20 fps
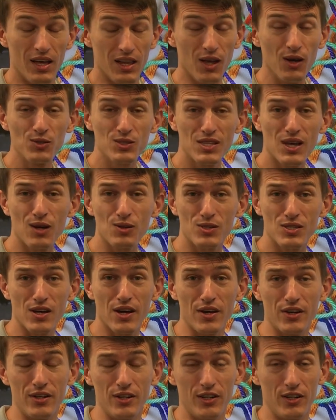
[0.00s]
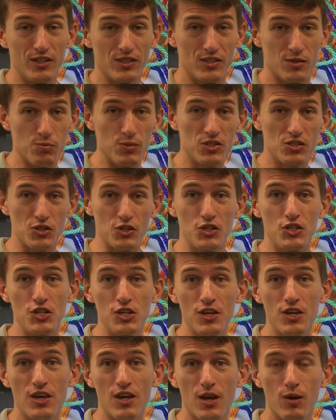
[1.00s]
Hello Southsiders, Mr.
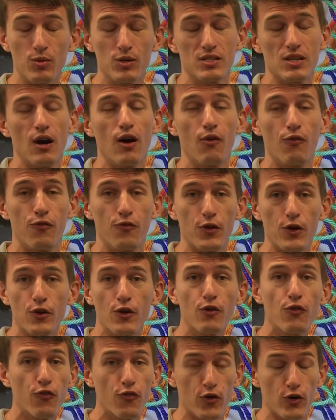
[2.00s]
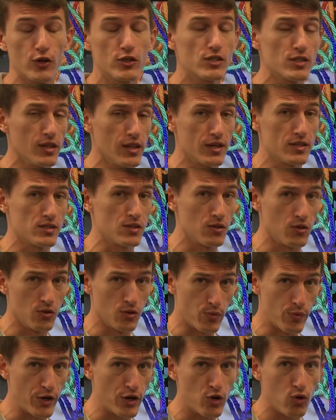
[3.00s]
G here with our very first lesson on
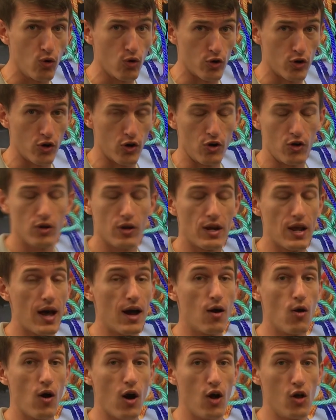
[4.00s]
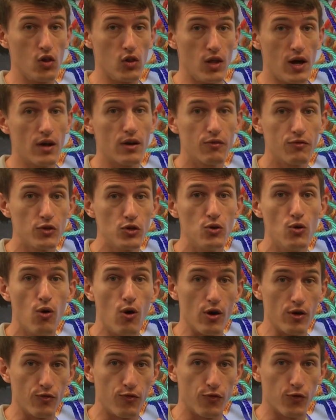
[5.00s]
the recorder. Now, a lot of you who
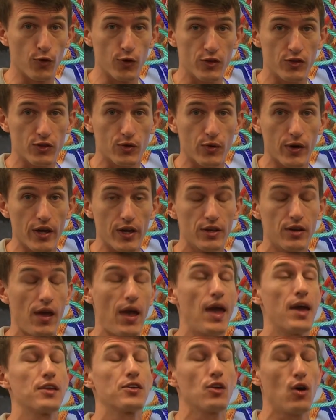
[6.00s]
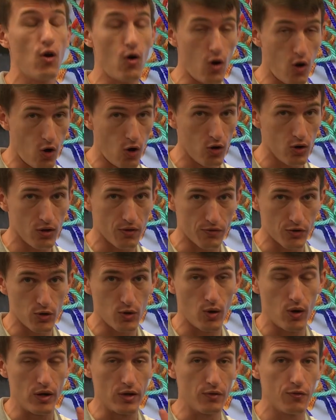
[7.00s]
are in 4th grade and all of you
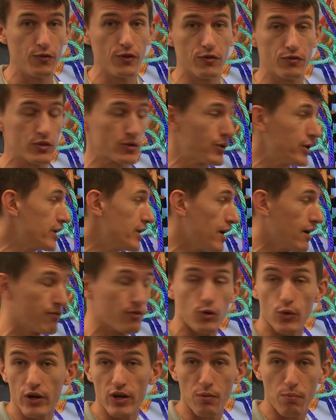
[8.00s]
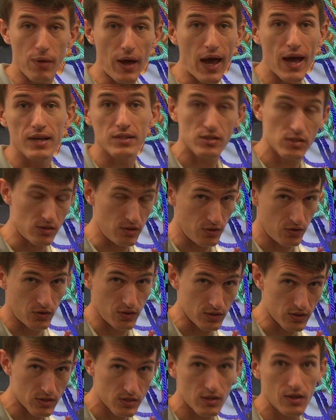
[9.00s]
who are in 5th grade have already passed
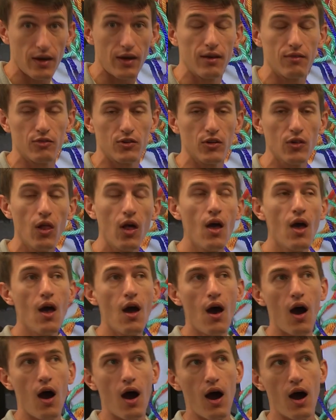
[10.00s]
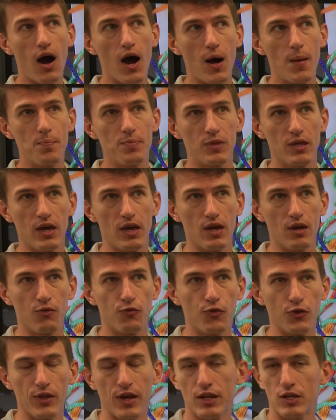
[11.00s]
this level. And
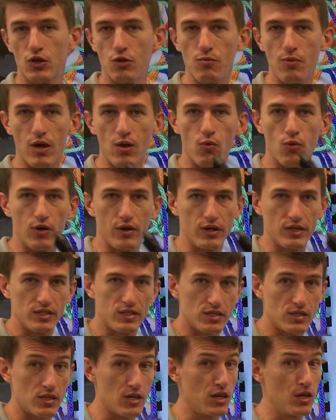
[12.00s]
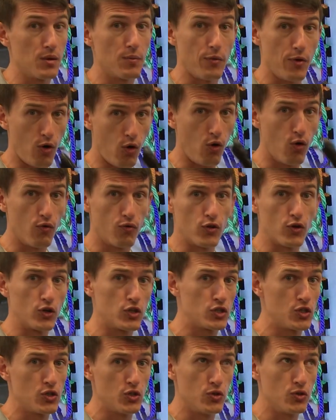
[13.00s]
for that, you may want to skip over
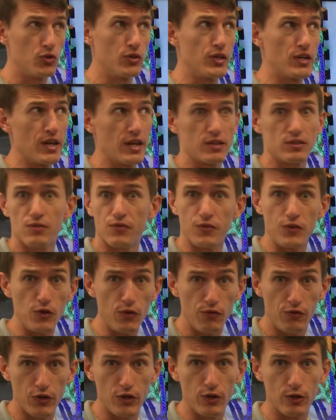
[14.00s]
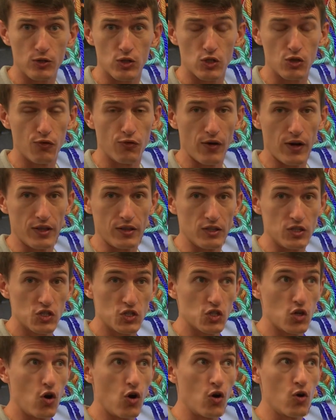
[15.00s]
to the next few videos to find the
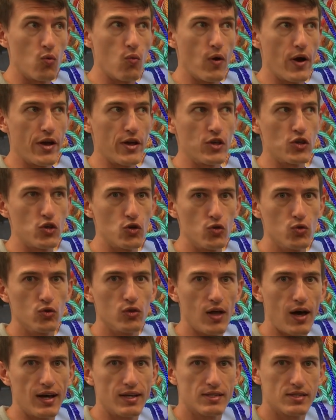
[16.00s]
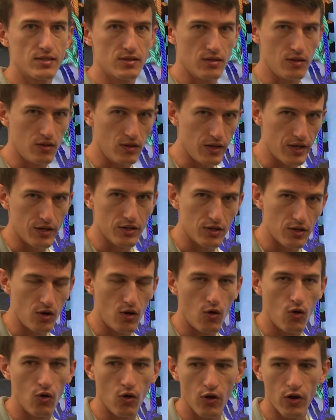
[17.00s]
song where you last landed
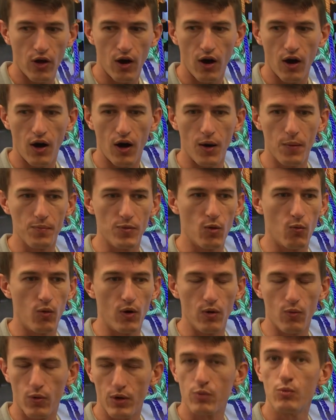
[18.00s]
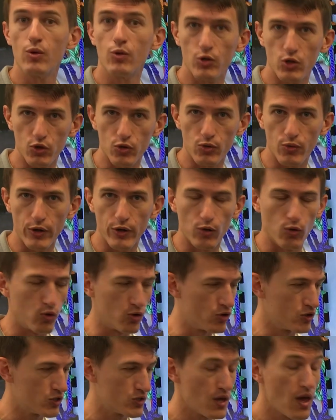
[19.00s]
on when we were doing
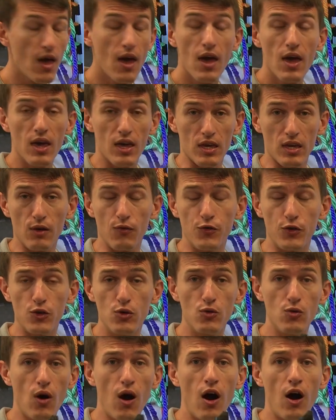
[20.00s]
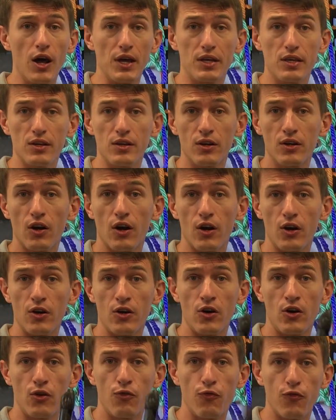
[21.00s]
recorders. If you are a
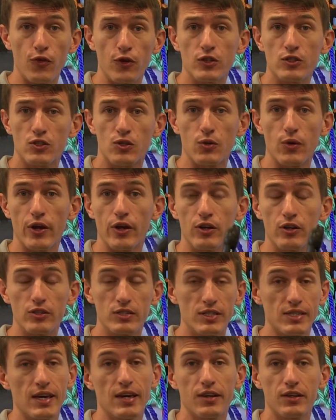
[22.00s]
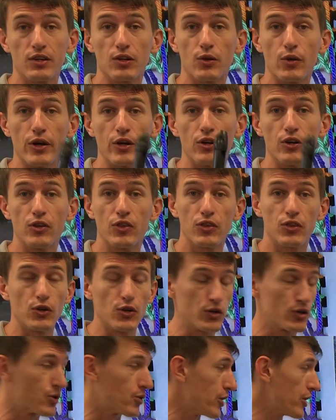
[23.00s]
kindergartner, 1st grader, 2nd grader,
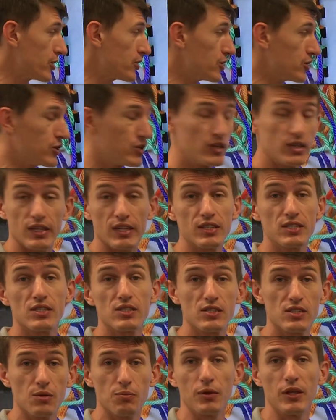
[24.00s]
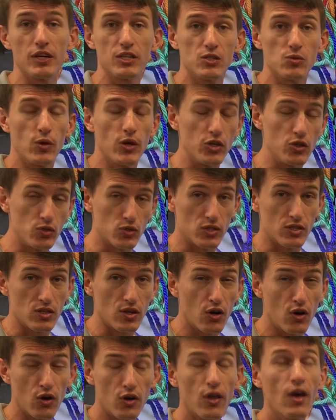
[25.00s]
3rd grader, this is the place where you
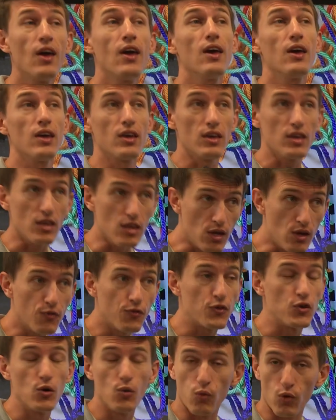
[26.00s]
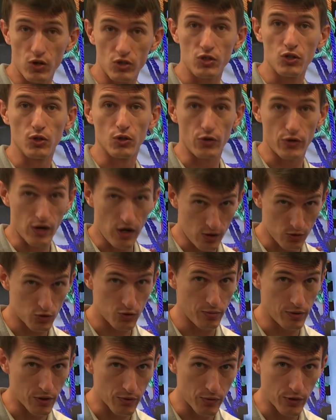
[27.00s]
start. If you want to learn how to
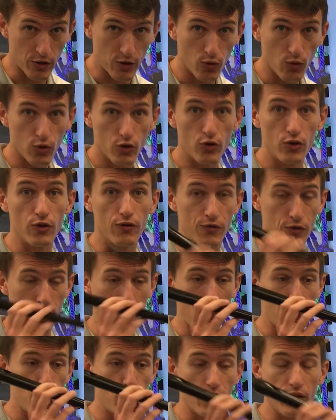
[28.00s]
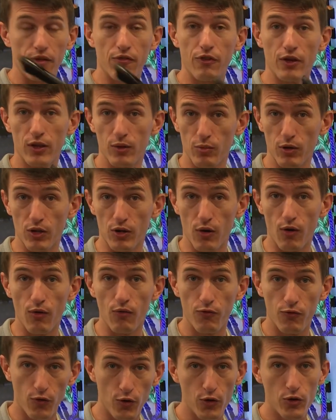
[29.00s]
play recorder, if you have one available at home
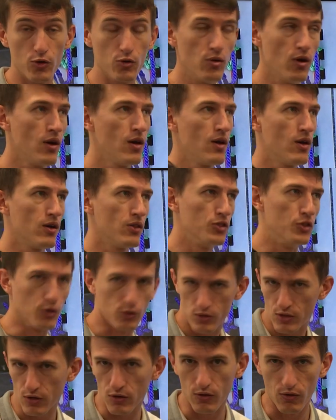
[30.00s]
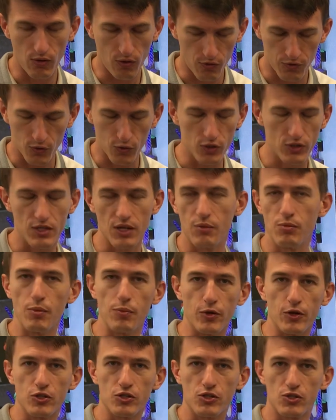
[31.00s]
for you, those of course can be
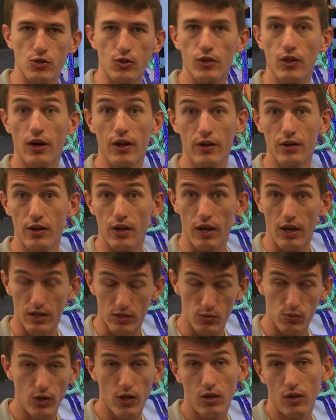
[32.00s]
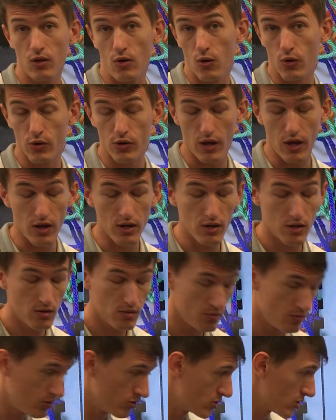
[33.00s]
purchased online as well or at any
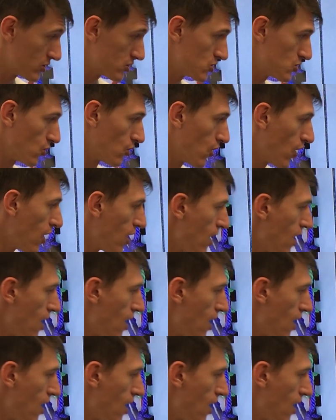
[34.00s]
music store.